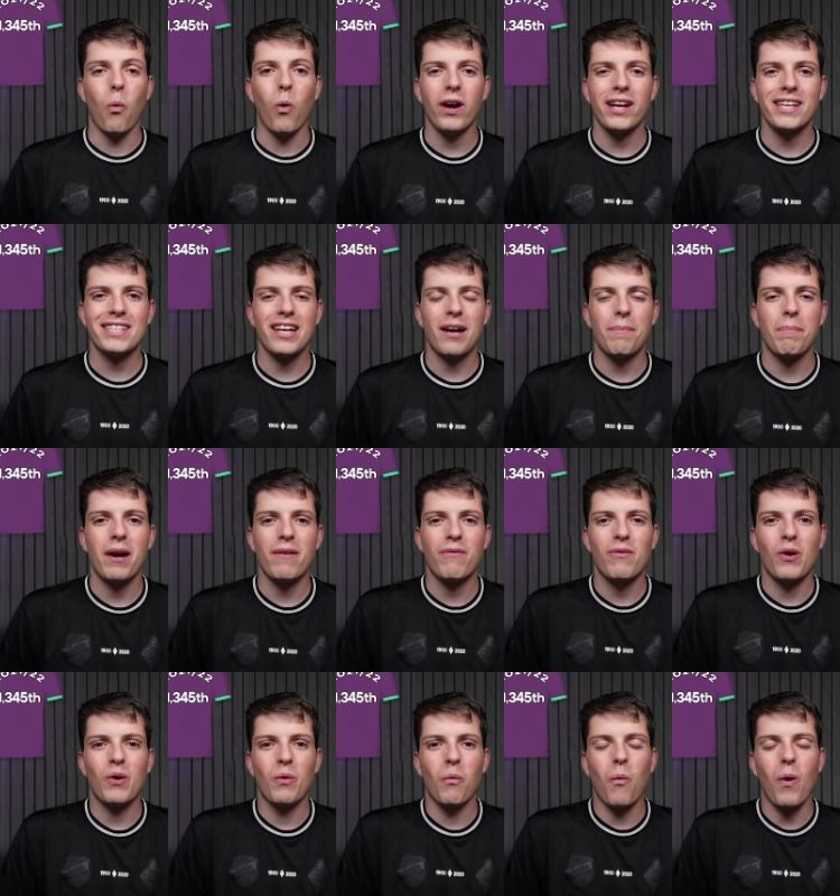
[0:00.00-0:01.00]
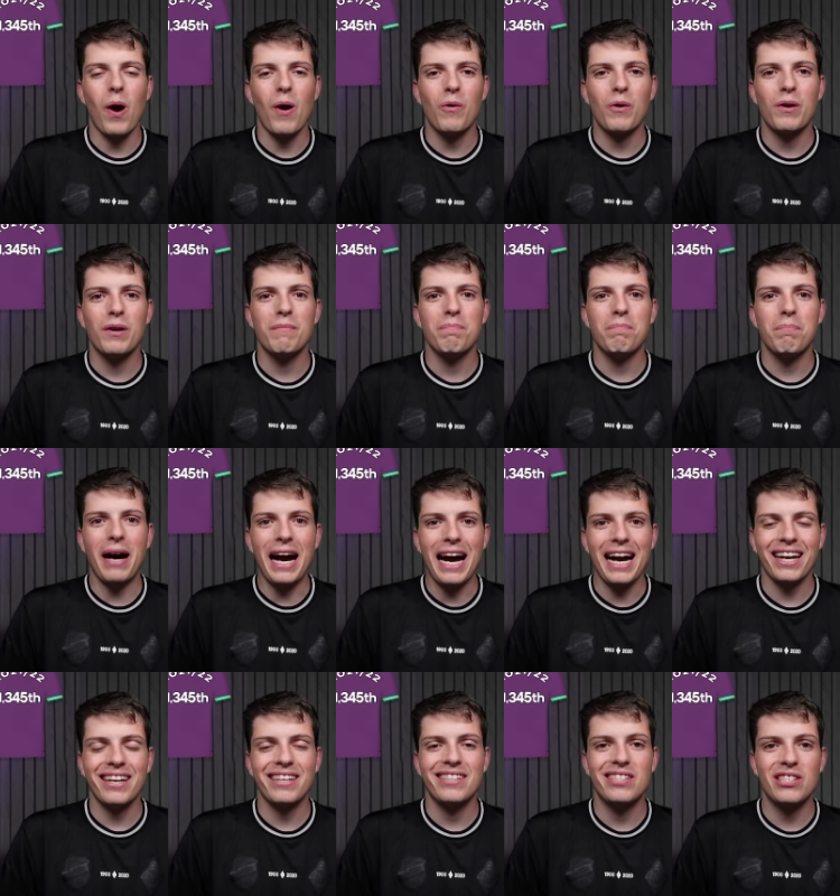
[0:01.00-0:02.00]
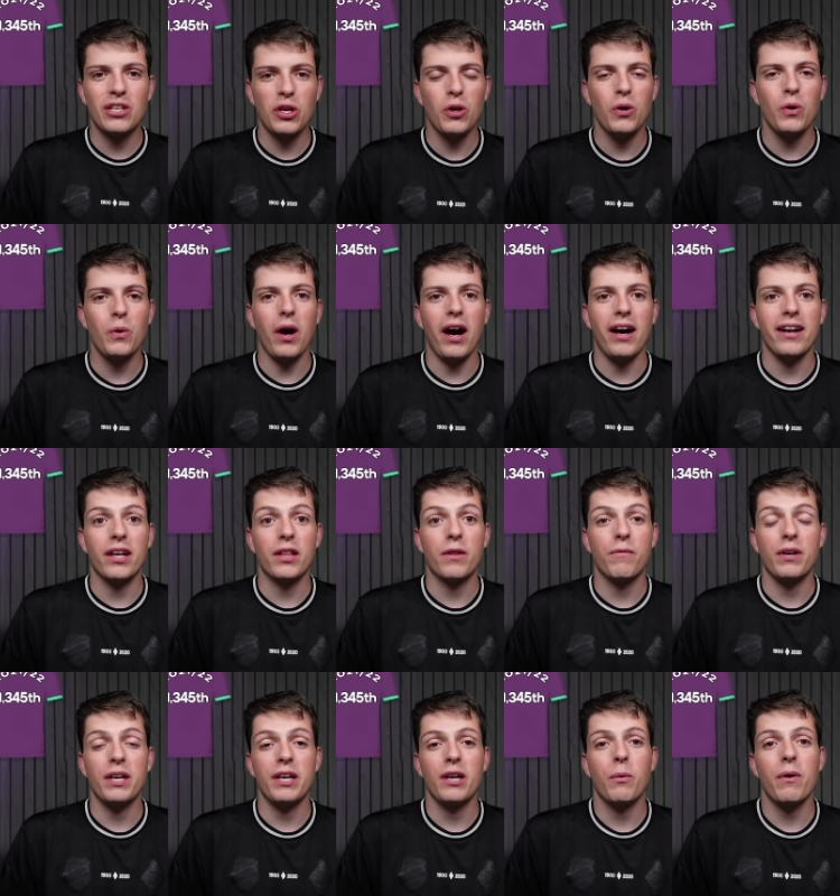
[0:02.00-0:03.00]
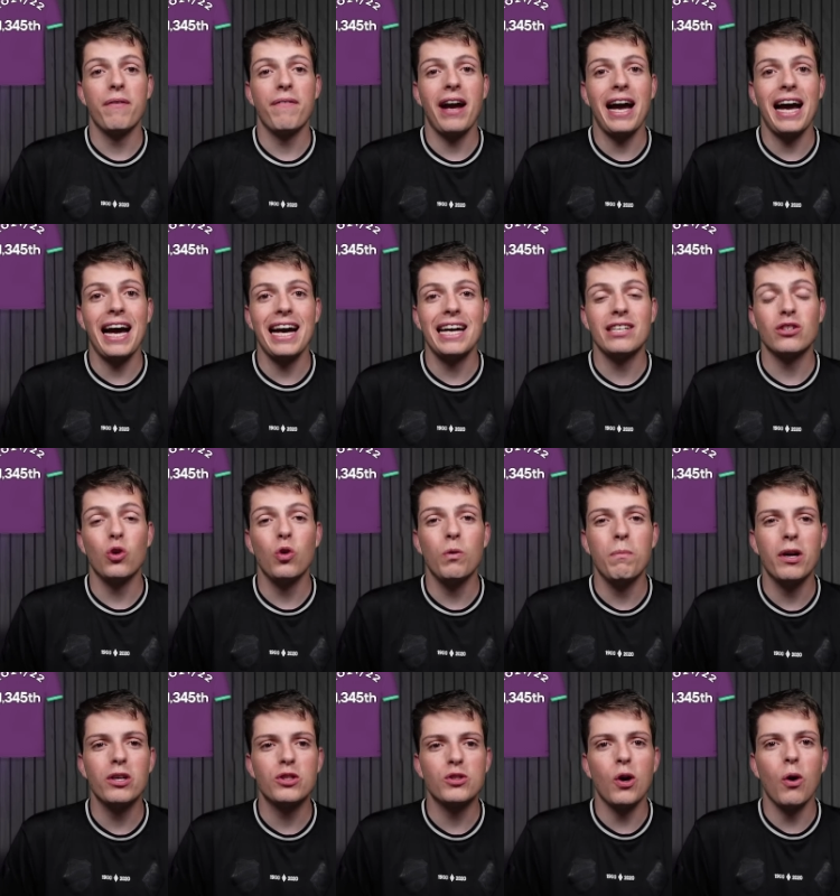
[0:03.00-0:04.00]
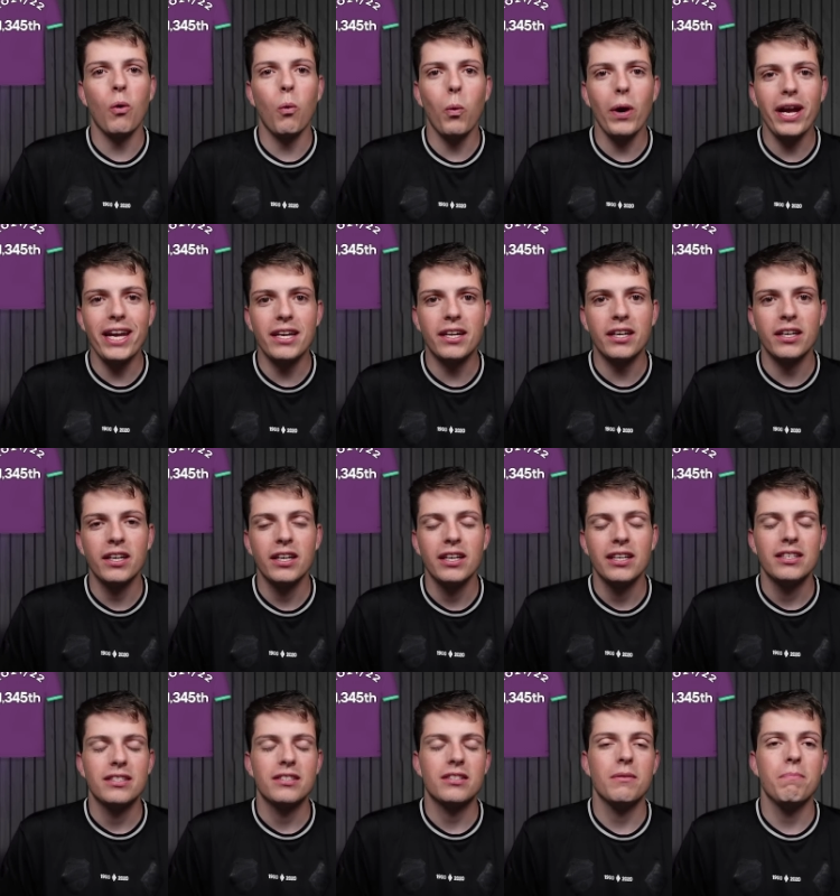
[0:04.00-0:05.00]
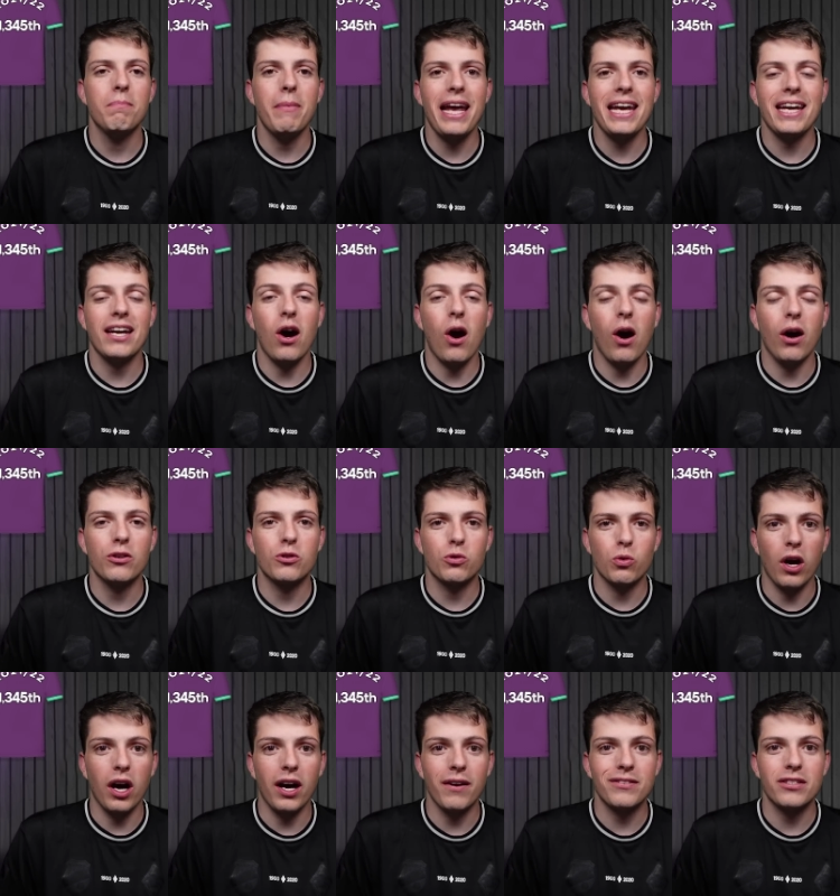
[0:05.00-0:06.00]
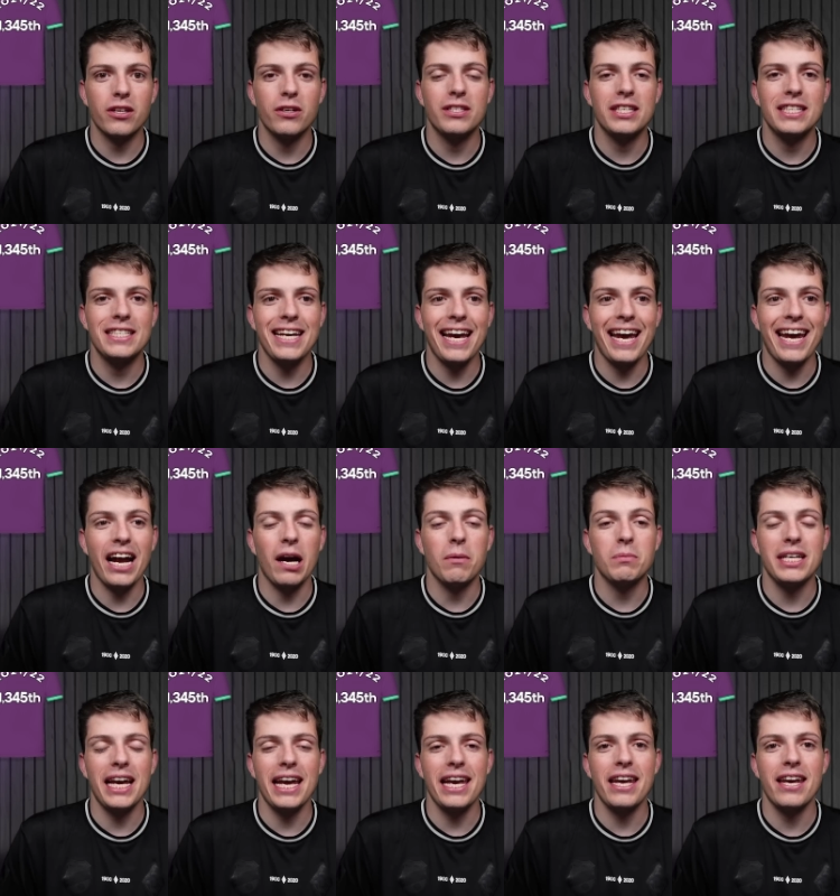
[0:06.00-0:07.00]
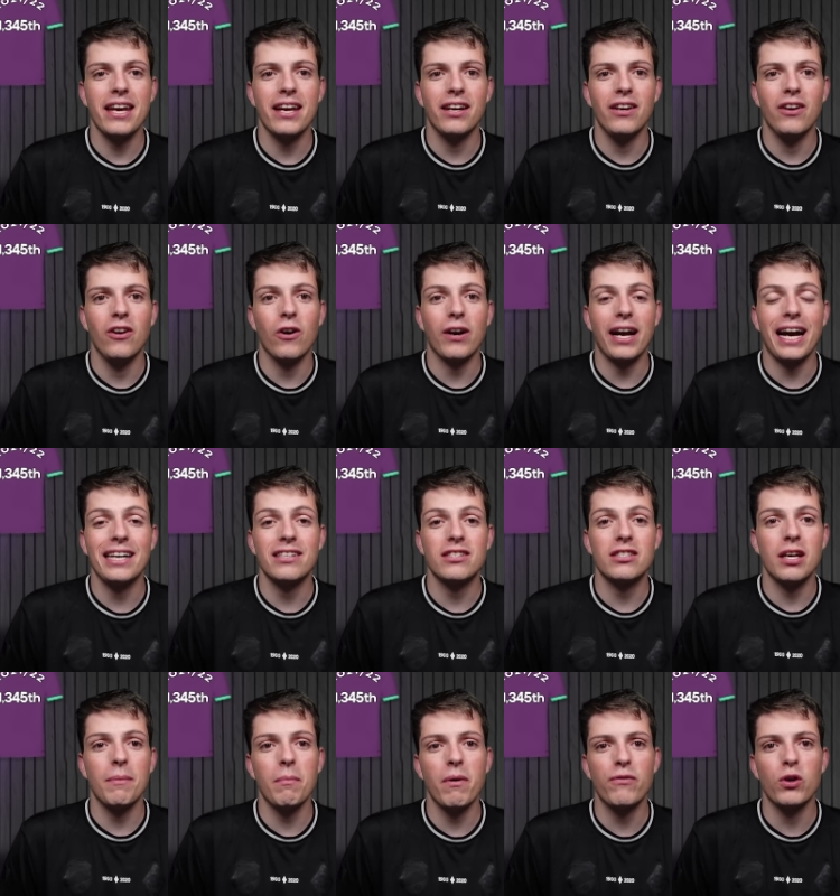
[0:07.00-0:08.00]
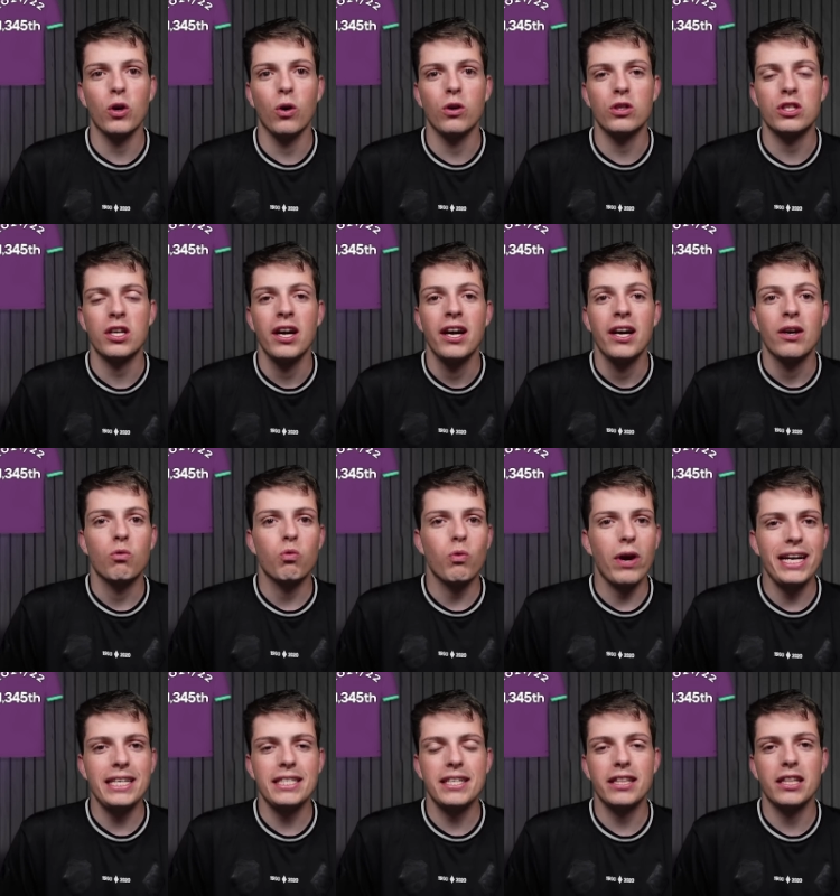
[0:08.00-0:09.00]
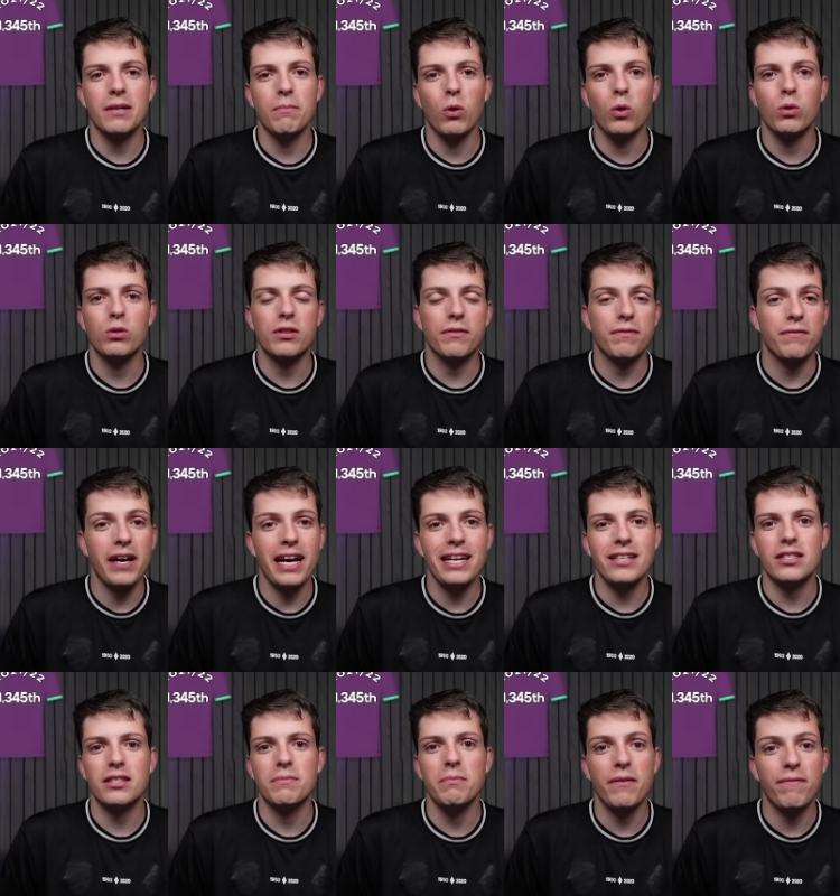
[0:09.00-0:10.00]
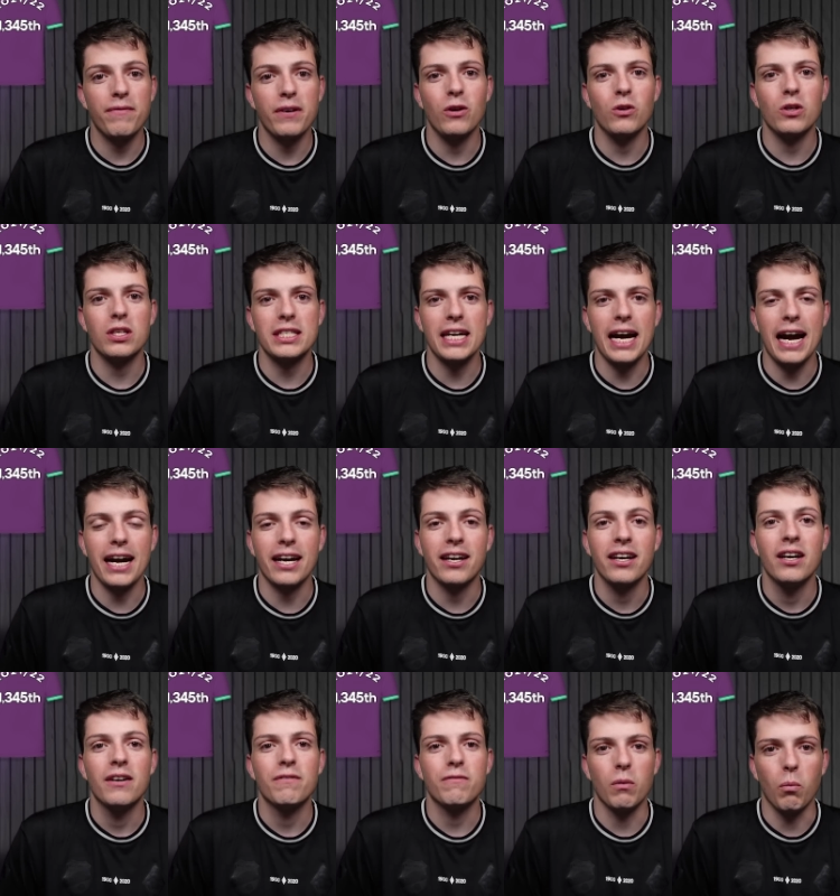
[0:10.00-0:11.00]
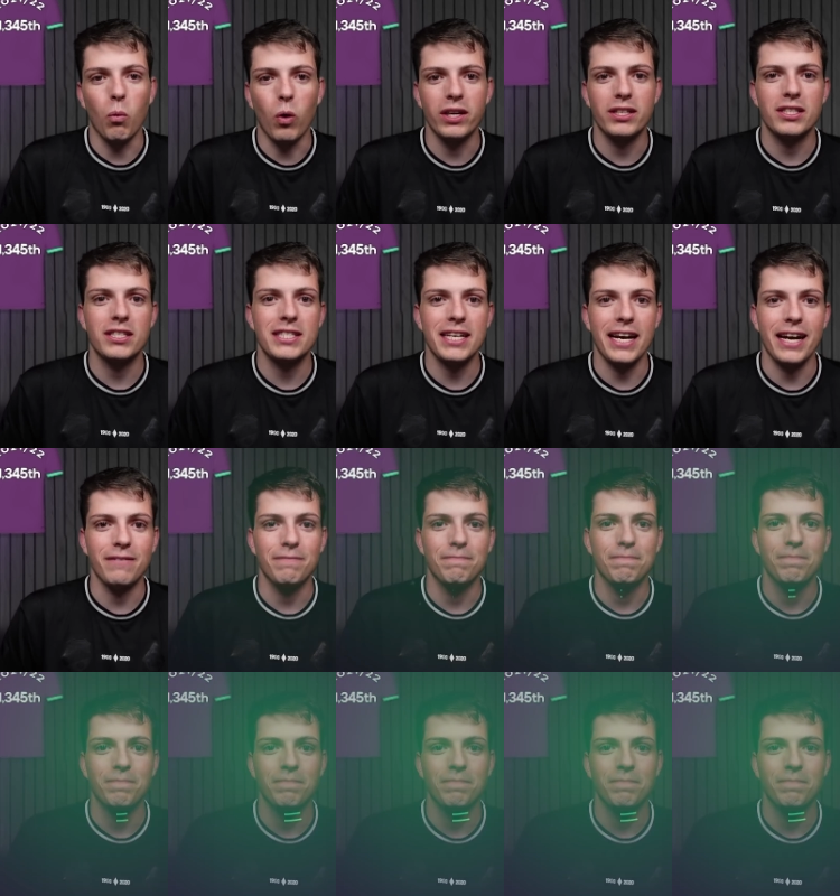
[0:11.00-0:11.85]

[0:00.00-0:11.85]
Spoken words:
What is up, everyone? Welcome back to another video. We've had almost a week to make our draft, so today I'm taking a look at some of yours, rating them all defense, midfield, attack from 1 to 10.